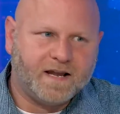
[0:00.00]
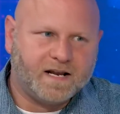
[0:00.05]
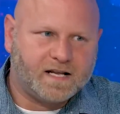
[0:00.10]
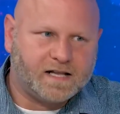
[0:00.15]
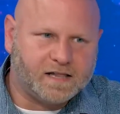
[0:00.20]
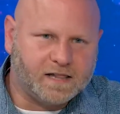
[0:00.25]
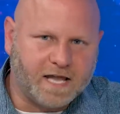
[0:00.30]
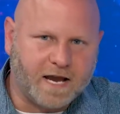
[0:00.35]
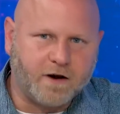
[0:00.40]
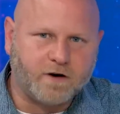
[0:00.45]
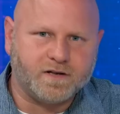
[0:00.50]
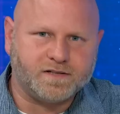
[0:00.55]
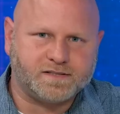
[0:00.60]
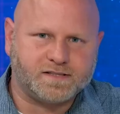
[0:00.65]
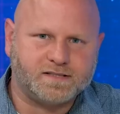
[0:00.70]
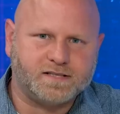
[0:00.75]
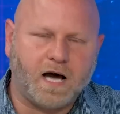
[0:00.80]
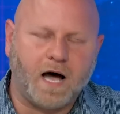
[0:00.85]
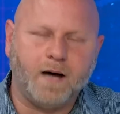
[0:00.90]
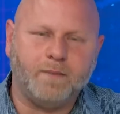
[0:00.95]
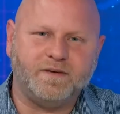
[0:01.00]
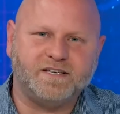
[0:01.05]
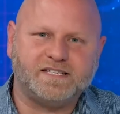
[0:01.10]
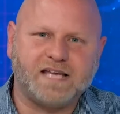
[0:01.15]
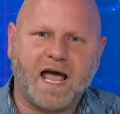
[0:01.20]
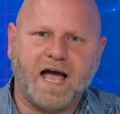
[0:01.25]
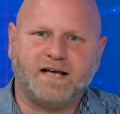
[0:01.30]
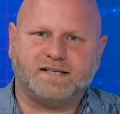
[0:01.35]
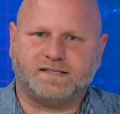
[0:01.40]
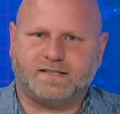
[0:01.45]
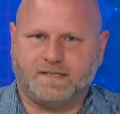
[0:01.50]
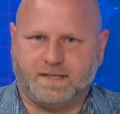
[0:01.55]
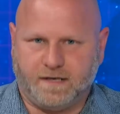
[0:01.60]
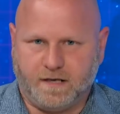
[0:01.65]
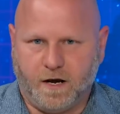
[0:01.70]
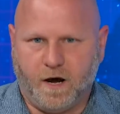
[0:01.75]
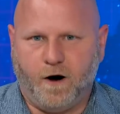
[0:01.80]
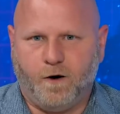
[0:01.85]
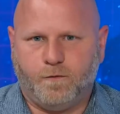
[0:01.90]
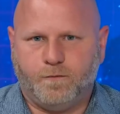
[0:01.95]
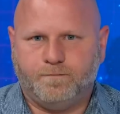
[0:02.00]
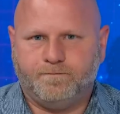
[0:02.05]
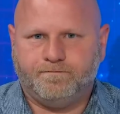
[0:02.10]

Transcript: Clarence Thomas has to go.